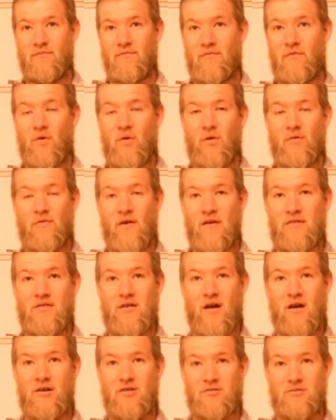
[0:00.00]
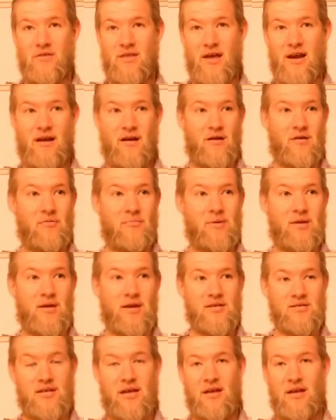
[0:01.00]
4 or 5 targets with that arrow,
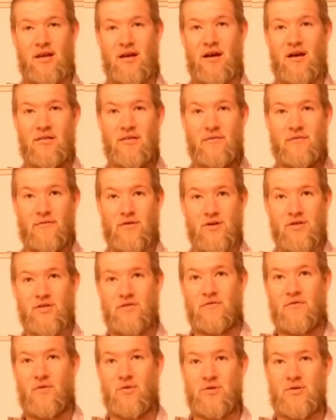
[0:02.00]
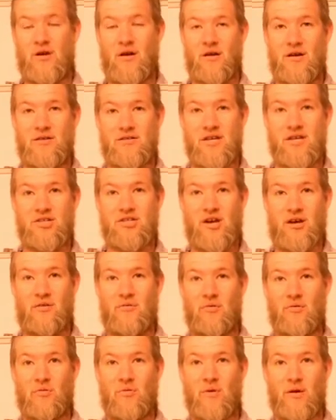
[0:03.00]
because on the first 4 targets I shot
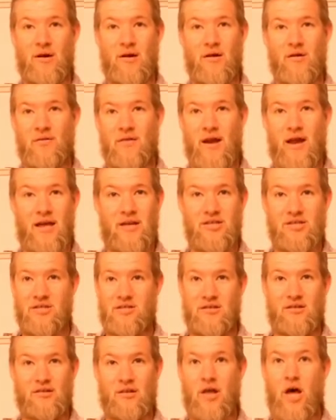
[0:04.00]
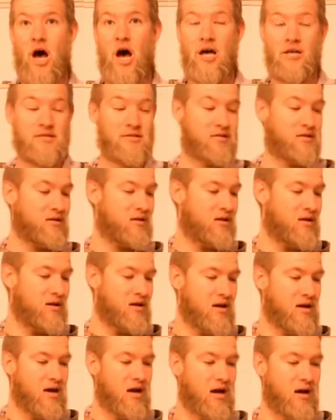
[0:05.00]
it with one arrow that I just lost.
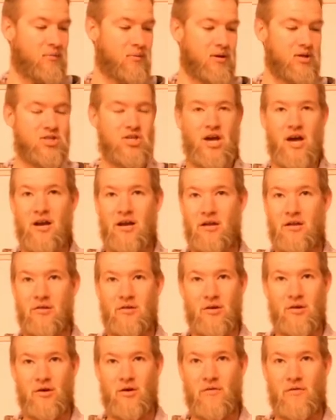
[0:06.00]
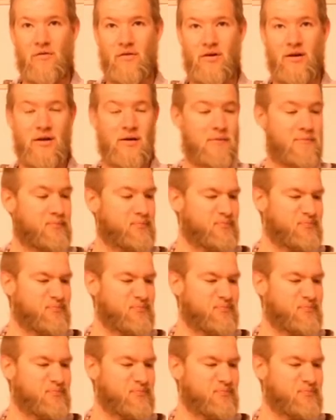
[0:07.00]
I shot it clear over